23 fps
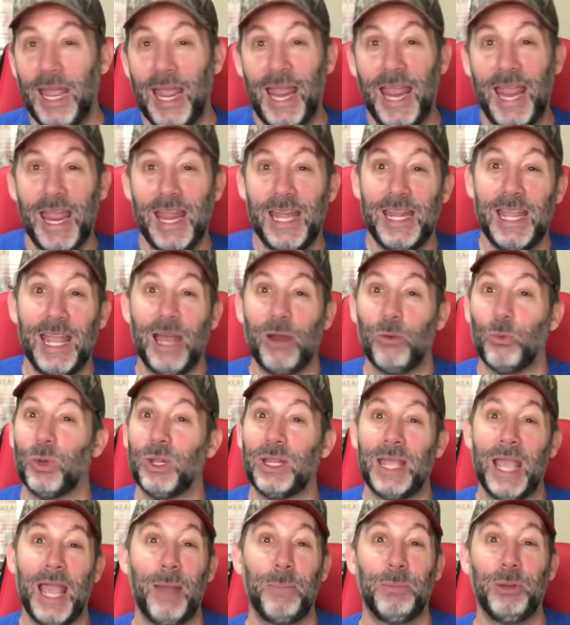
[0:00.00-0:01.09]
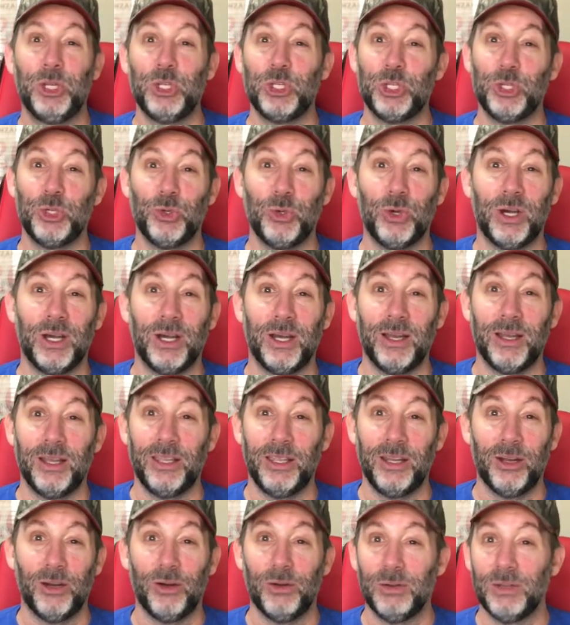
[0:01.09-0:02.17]
And yeah, really happy to uh, you
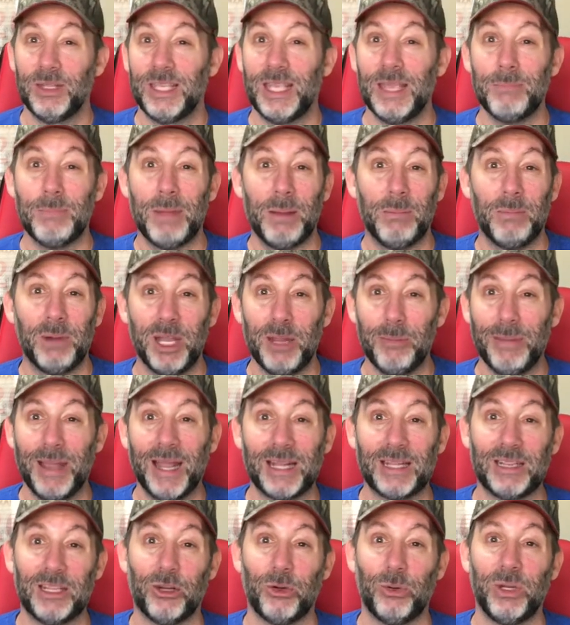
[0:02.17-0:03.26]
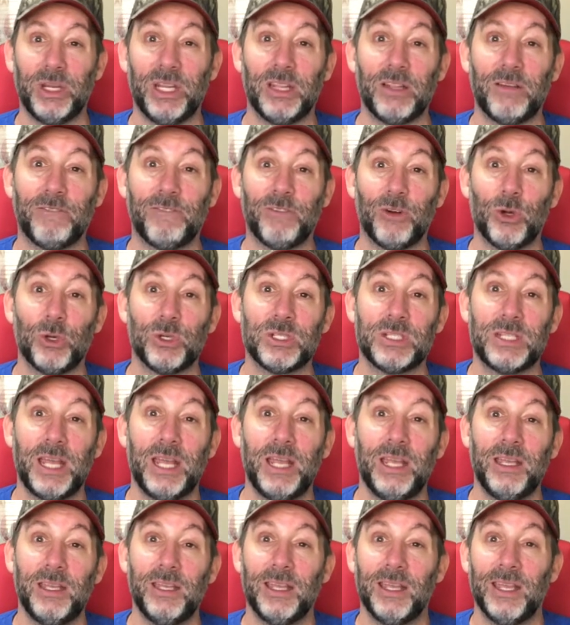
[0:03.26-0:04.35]
know get my money back literally in the first
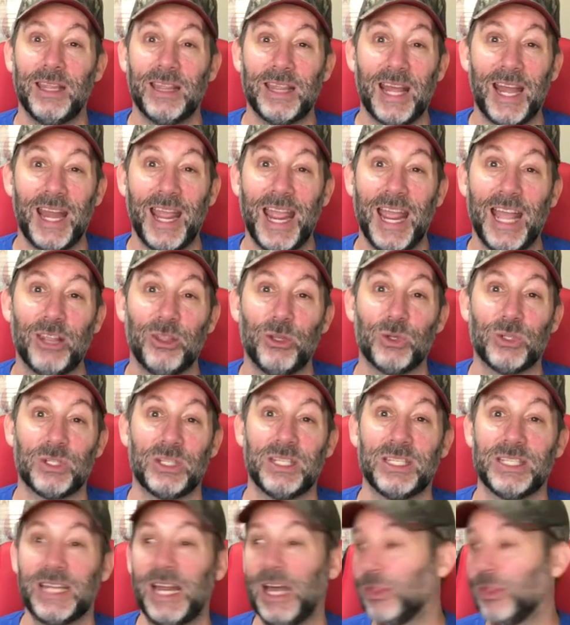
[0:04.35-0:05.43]
day that I had those listed out